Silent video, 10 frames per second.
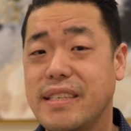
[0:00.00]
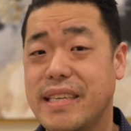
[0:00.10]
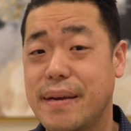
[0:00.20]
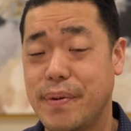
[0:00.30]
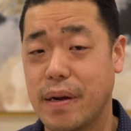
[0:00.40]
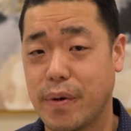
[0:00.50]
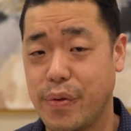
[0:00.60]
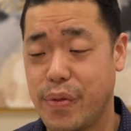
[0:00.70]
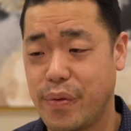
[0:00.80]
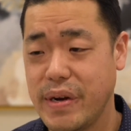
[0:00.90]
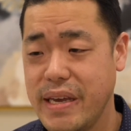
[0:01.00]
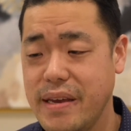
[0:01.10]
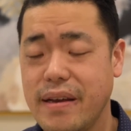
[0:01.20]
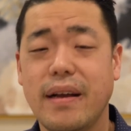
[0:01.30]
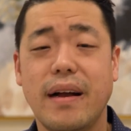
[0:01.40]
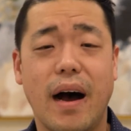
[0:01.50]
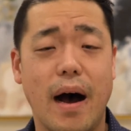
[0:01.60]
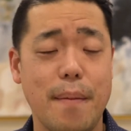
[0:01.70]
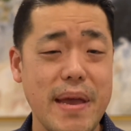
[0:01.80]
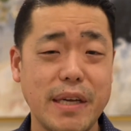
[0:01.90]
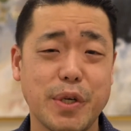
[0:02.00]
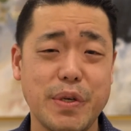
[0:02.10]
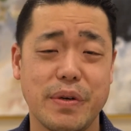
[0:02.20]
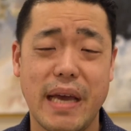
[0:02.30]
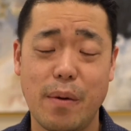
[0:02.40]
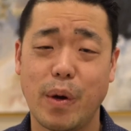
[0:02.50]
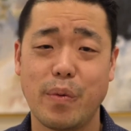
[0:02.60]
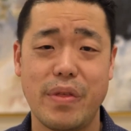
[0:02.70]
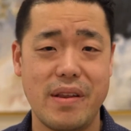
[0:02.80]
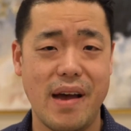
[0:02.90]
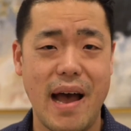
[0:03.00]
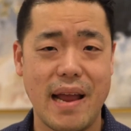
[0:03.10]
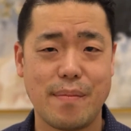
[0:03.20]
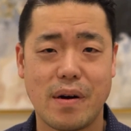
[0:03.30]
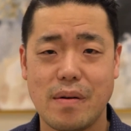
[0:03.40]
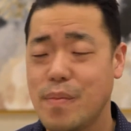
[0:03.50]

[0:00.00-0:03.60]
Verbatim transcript: Tip number three uh, make sure you get one with a timer.